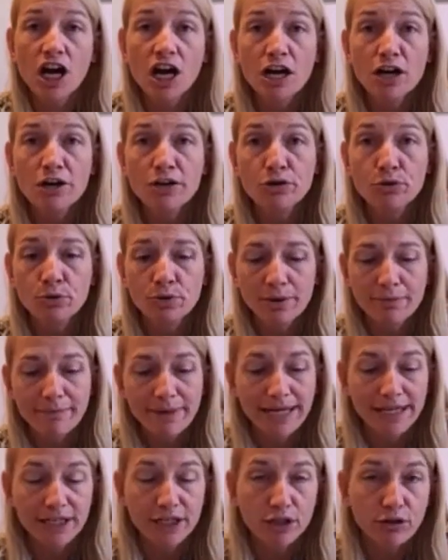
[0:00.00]
chart
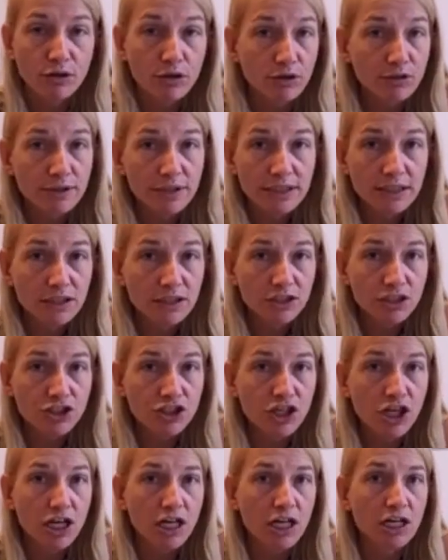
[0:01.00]
or make your own
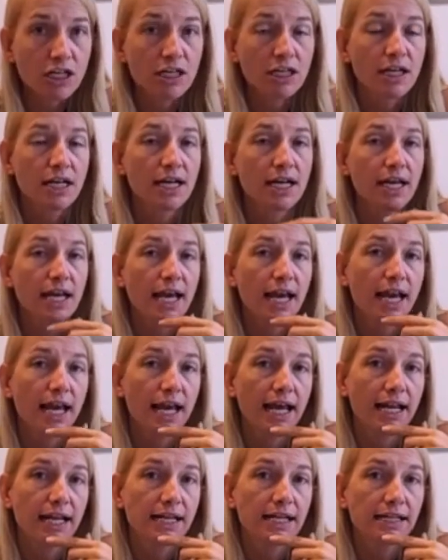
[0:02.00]
little chart
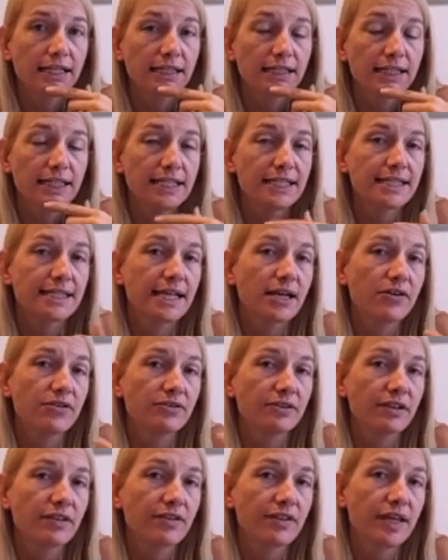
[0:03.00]
and list
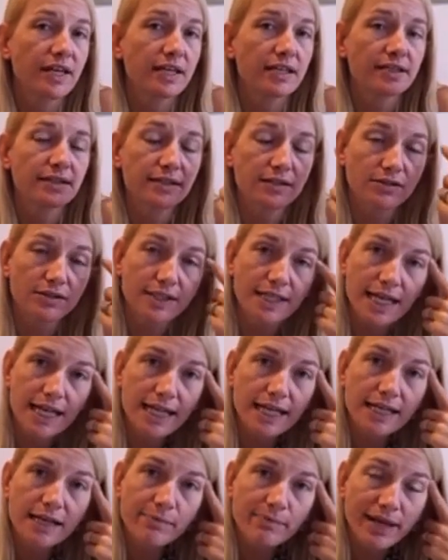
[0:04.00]
out the things that are
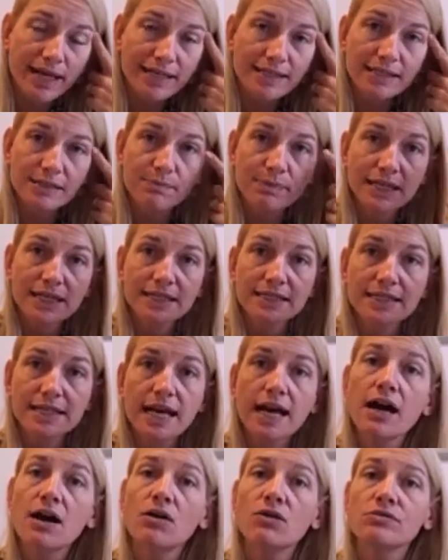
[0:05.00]
taking up
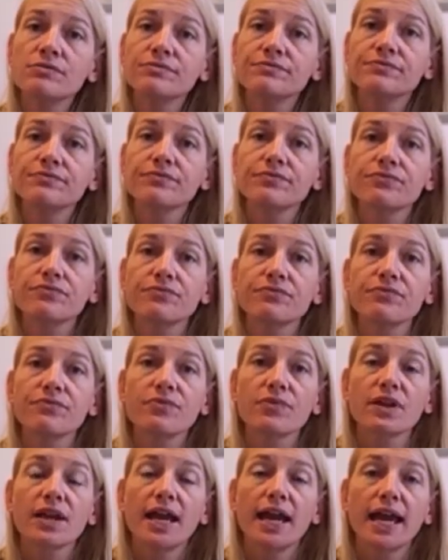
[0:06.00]
headspace now
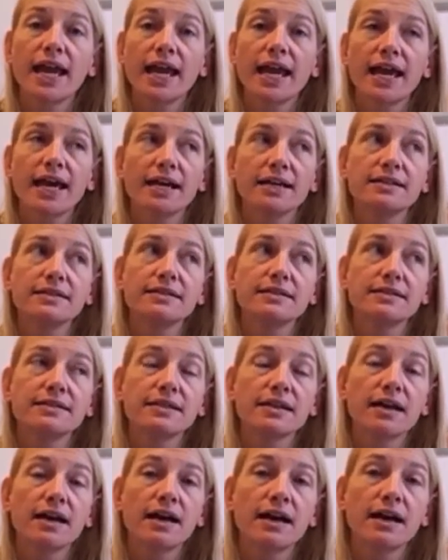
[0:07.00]

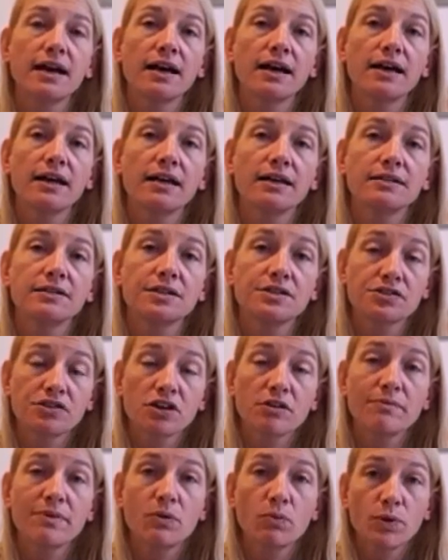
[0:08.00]
and uh,
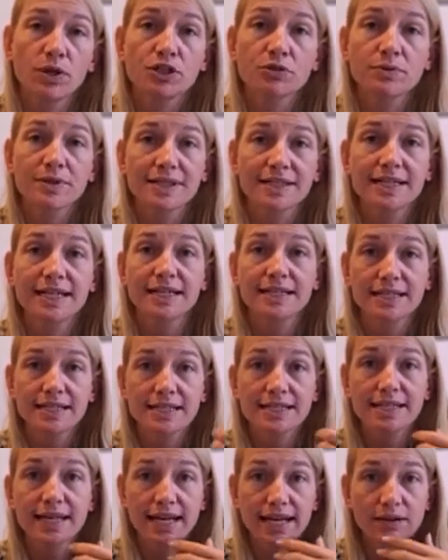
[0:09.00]
determine which ones get
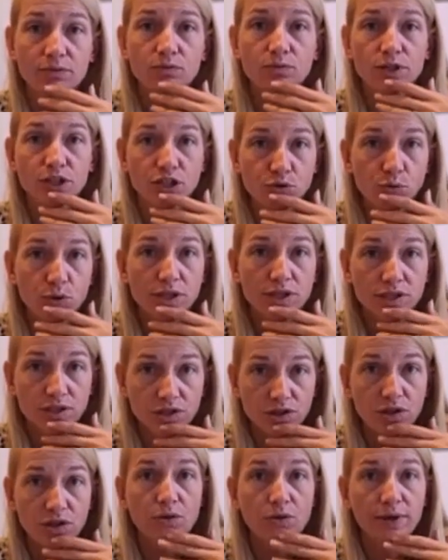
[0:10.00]
to stay and which
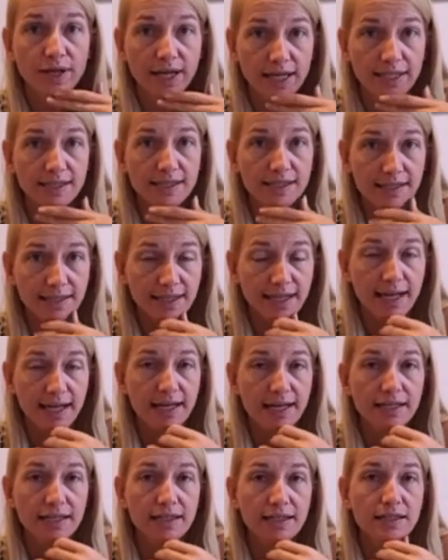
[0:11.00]
ones don't get to
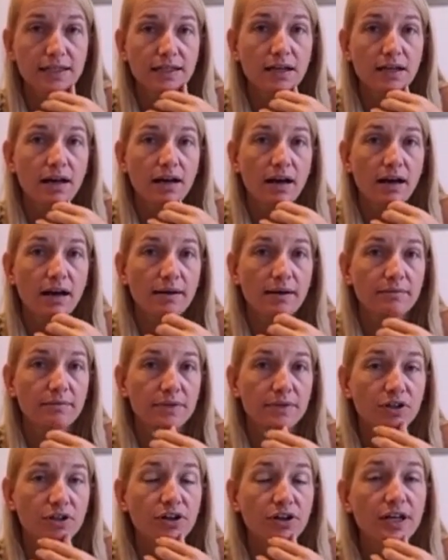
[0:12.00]
stay.
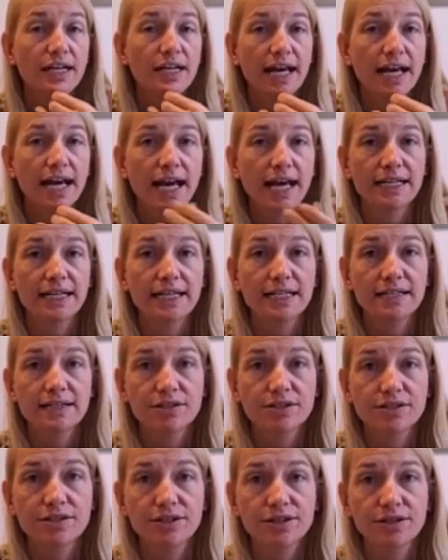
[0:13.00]
Um, you're going to head
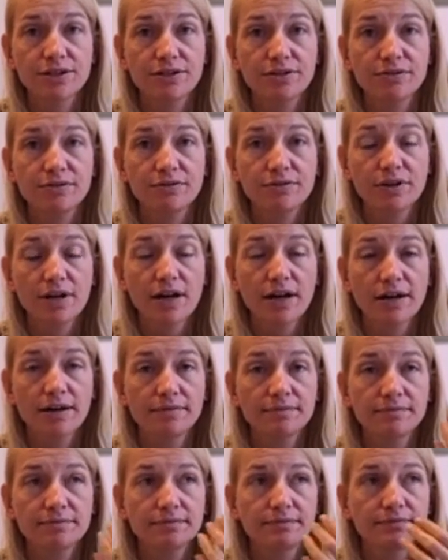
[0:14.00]
into
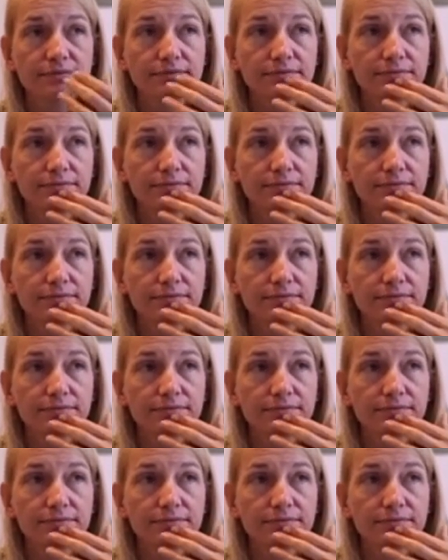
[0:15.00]
um,